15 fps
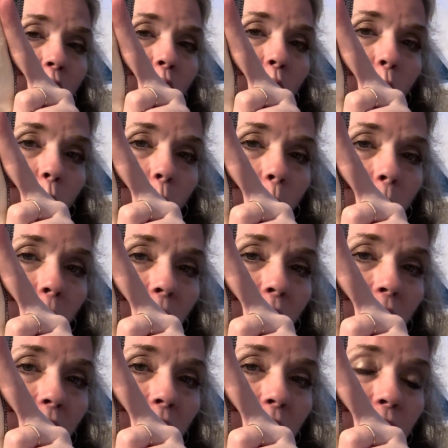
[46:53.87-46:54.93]

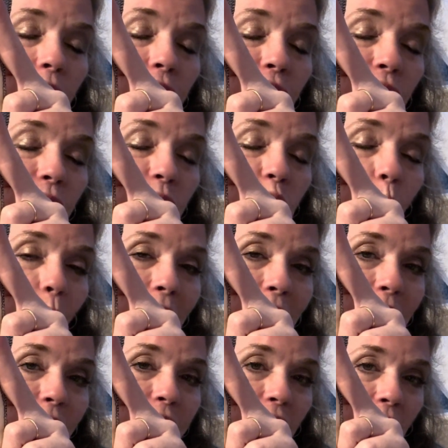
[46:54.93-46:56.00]
or for the
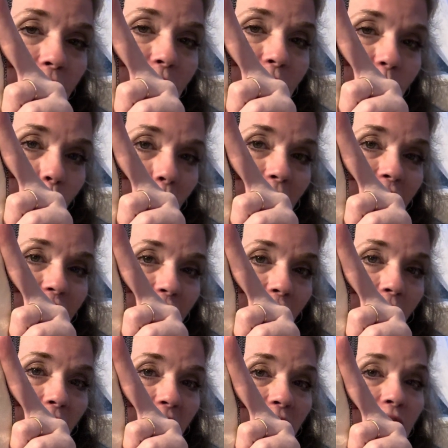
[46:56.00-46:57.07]
25 and
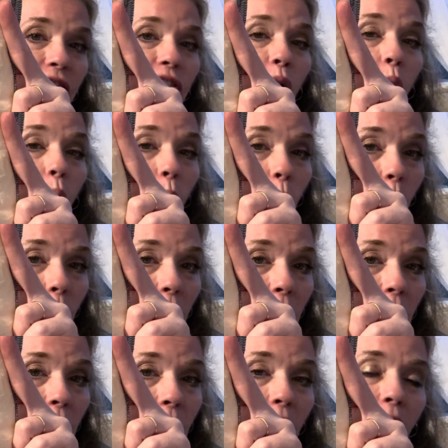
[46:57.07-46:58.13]
25,
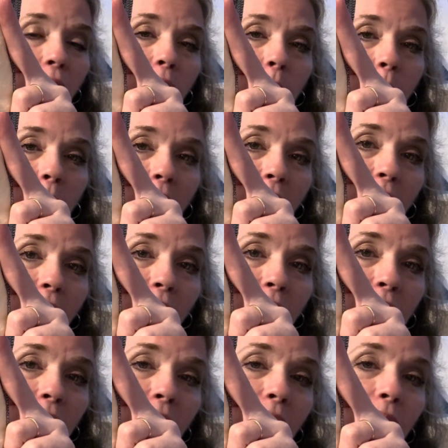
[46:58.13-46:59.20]
or I may
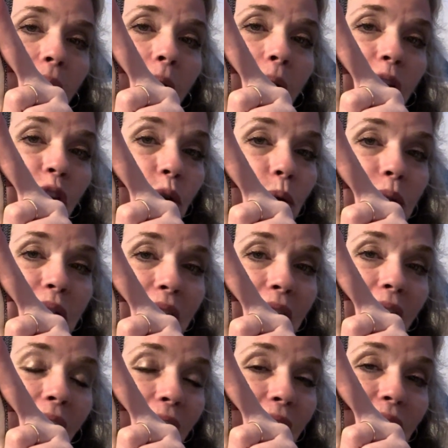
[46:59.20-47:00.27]
use it
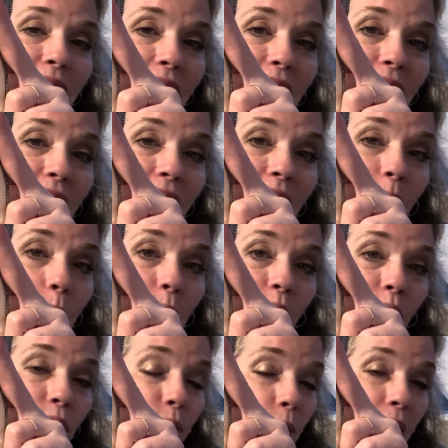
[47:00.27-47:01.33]
as the number
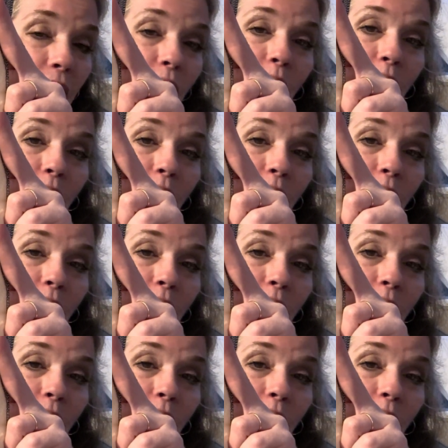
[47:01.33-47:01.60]
3 or